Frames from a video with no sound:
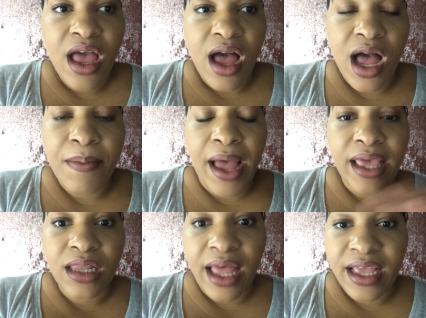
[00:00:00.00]

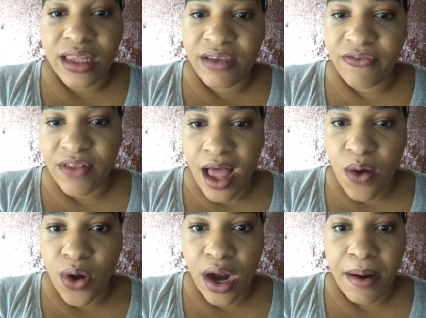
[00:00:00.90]
I lightly
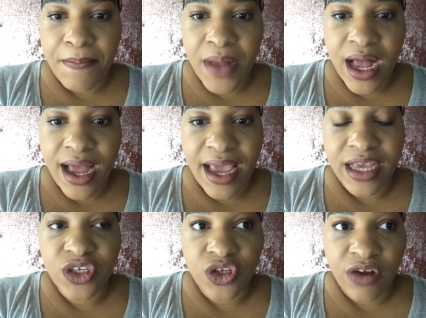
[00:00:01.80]
flour my
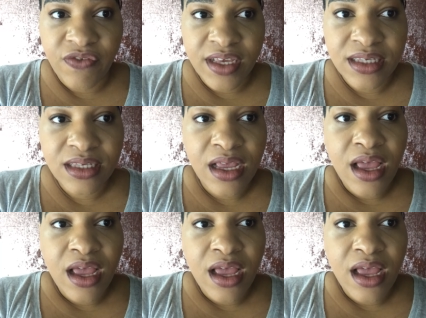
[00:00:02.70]
surface